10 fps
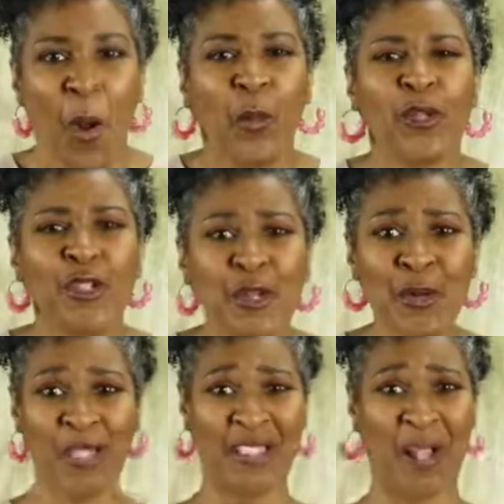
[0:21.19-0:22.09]
where
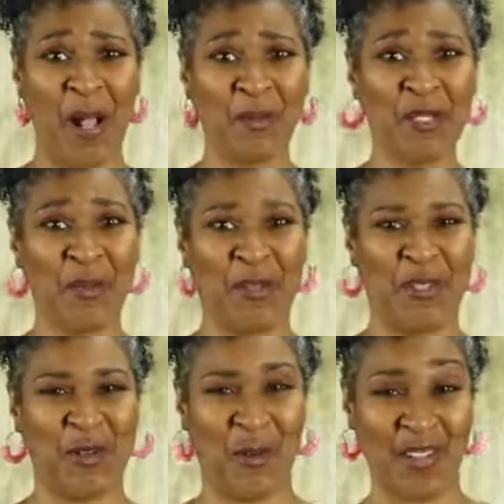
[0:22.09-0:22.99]
you can come to
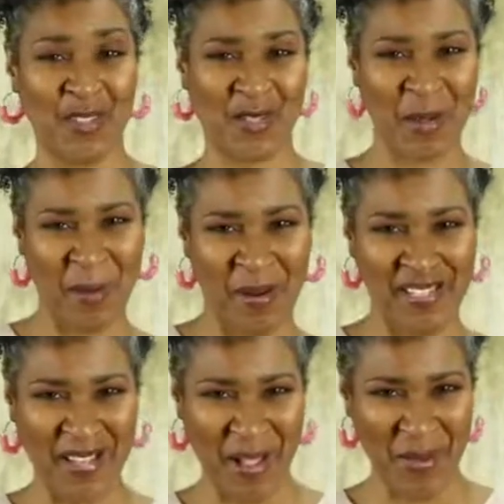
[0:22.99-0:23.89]
enjoy story
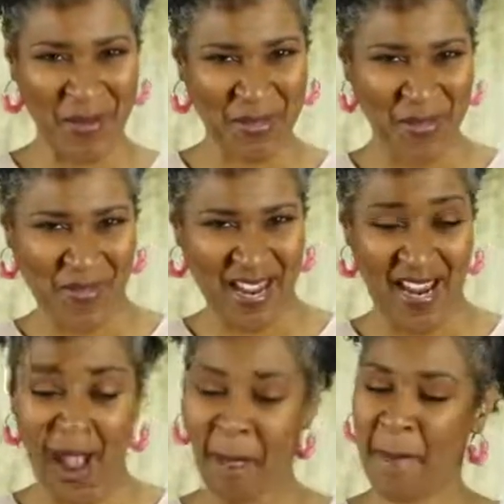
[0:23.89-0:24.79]
time with
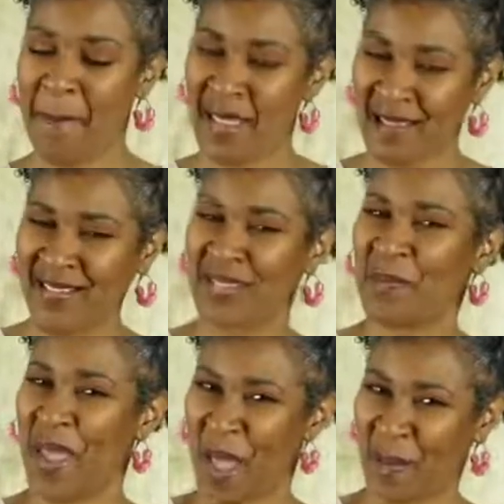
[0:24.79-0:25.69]
me, Miss
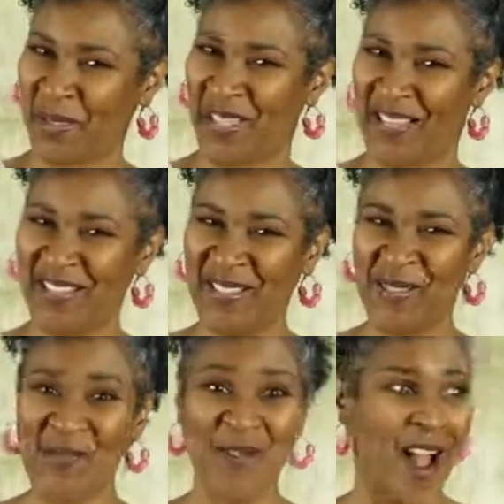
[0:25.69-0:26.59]
Pamela,
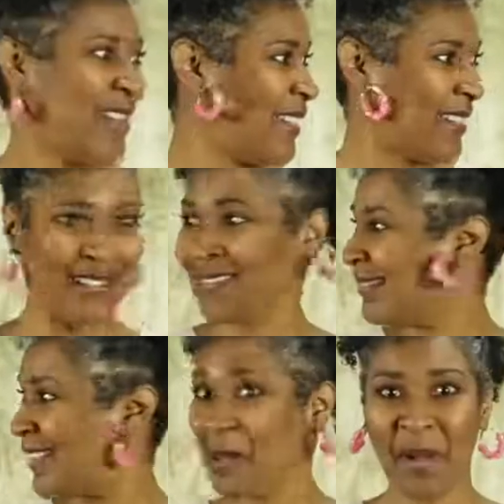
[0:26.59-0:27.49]
right here
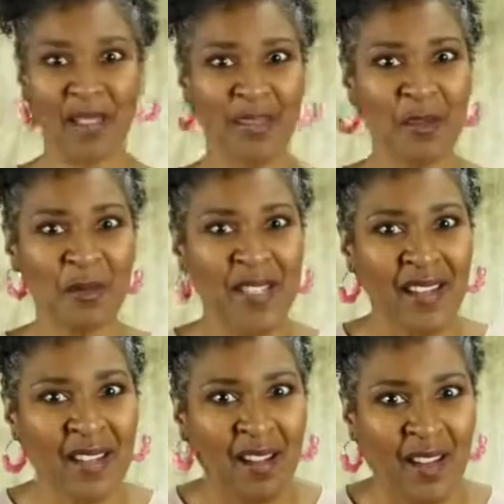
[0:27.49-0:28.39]
in my little
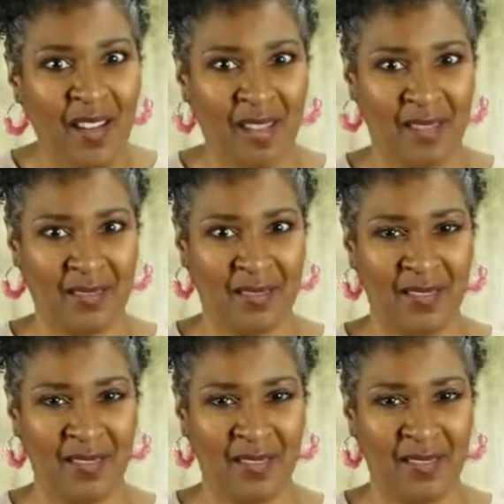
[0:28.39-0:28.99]
reading garden.